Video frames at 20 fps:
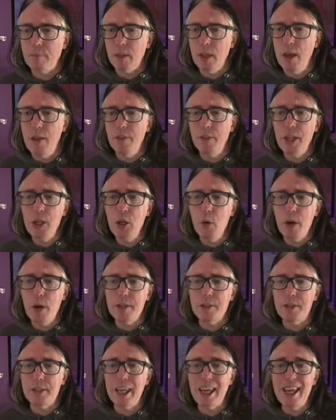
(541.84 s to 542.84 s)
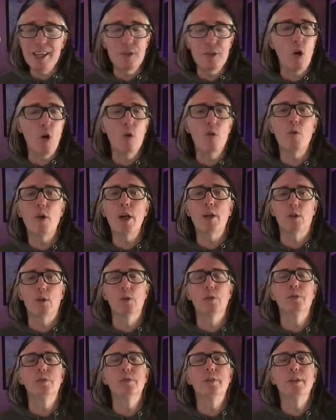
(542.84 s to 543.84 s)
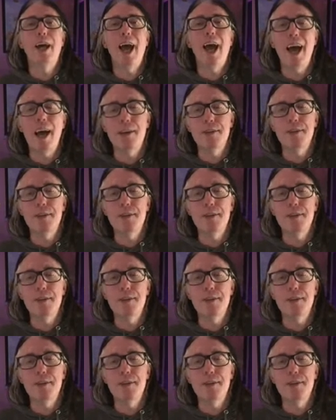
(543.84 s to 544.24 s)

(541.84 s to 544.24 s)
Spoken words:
The US is on record as